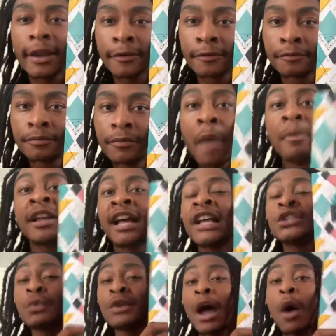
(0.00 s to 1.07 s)
it.
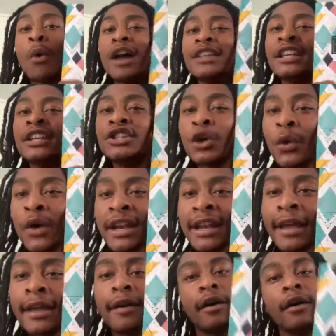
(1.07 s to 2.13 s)
Because when I wasn't doing
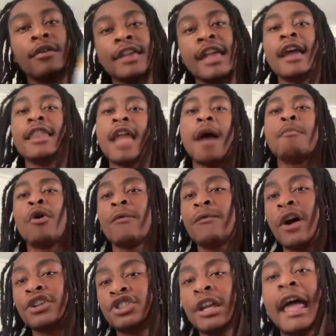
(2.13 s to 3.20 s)
it, oh yeah, a lot more
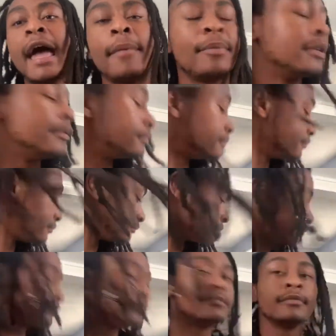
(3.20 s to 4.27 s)
fuck shit happened.
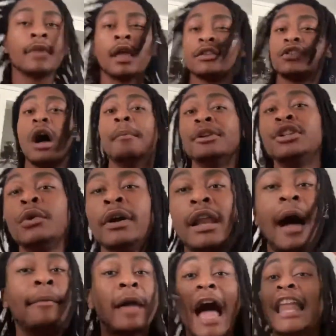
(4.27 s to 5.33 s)
So I'm gonna do it.
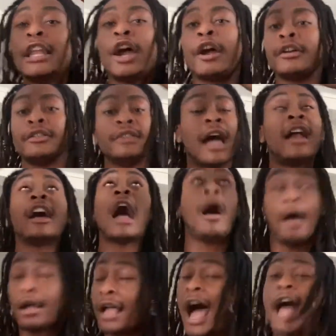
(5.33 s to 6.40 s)
I'm, I learned. I, I,
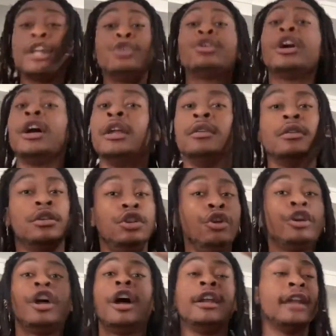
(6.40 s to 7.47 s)
God, you good. You
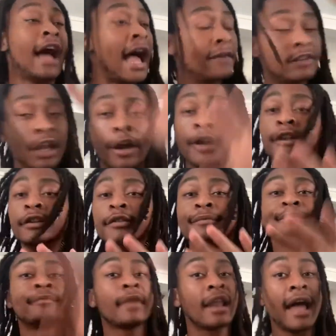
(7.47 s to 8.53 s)
good. I've learned.
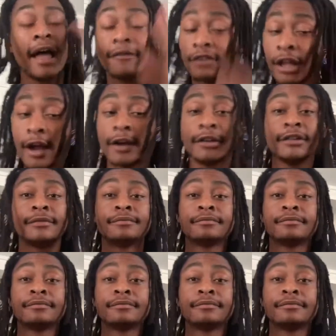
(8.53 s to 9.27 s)
I've learned.